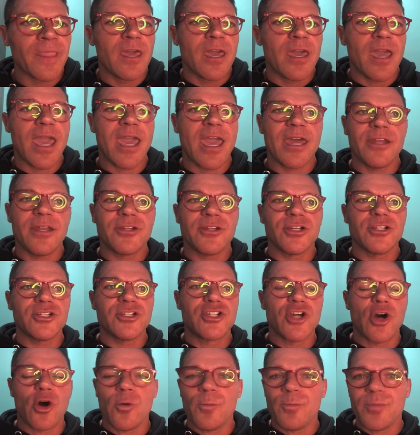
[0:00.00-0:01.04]
And
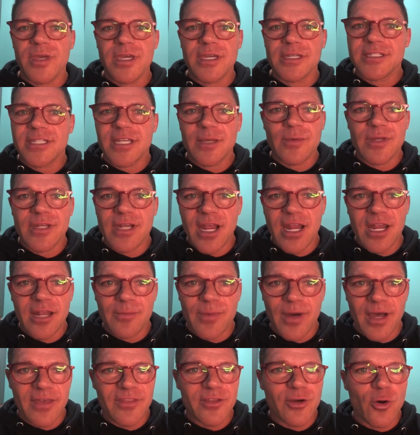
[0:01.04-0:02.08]
don't be intimidated
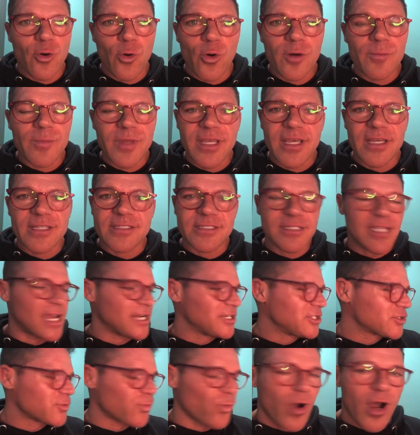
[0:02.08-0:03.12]
by the court because I
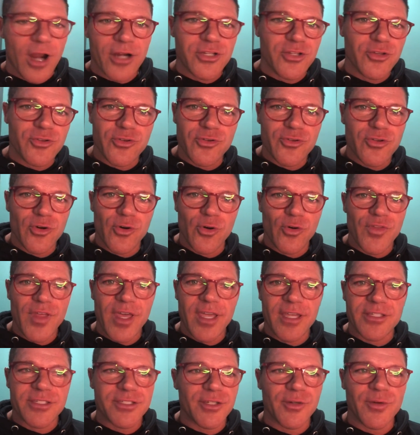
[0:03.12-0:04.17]
just walked you through the whole thing.
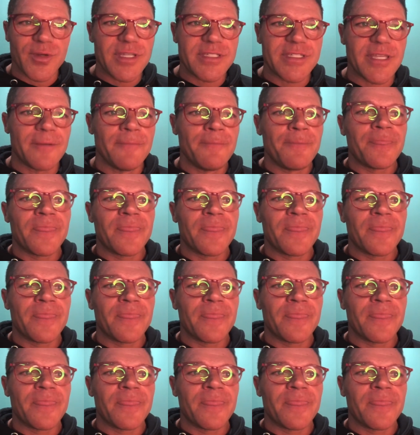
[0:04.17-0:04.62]
It's so easy.